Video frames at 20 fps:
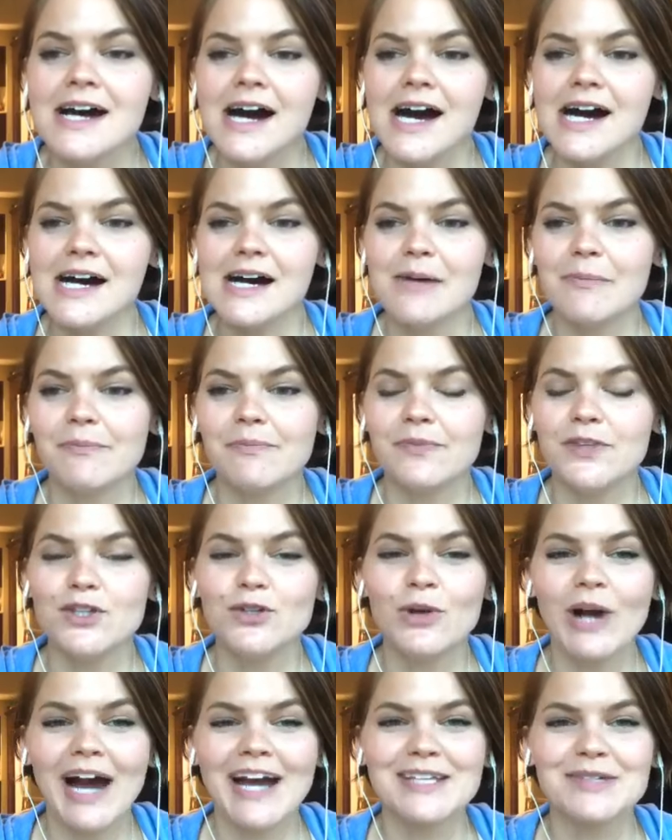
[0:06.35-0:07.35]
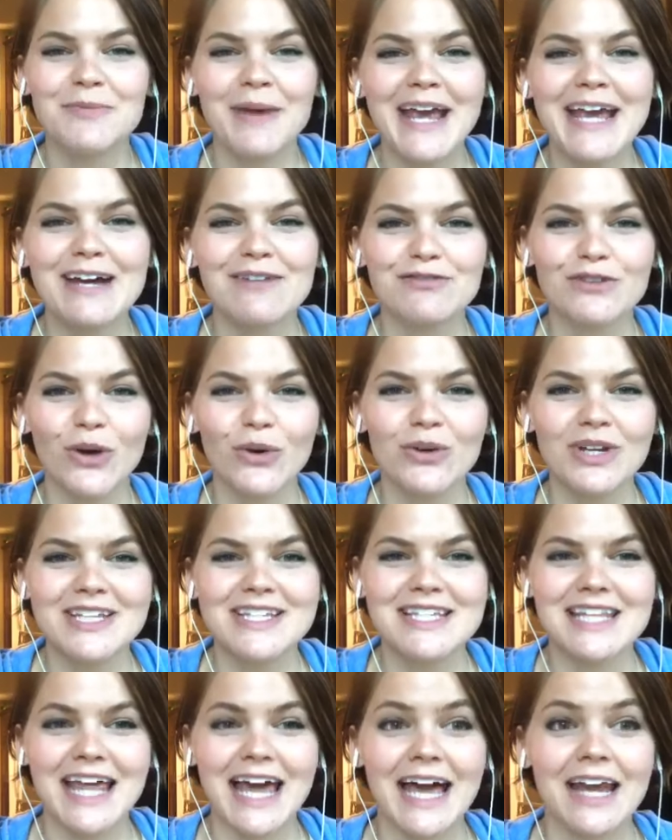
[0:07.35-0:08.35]
You guys may have
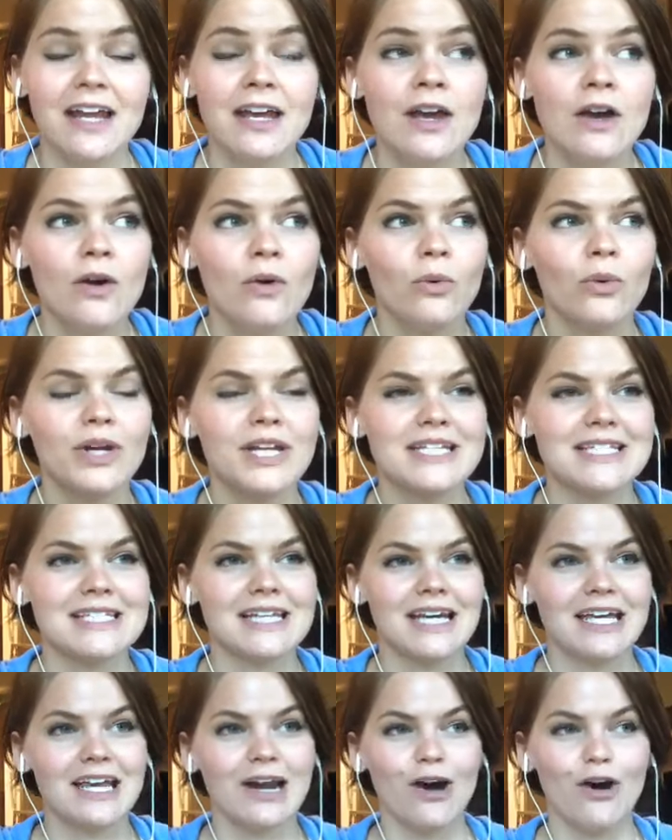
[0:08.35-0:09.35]
noticed that what is it,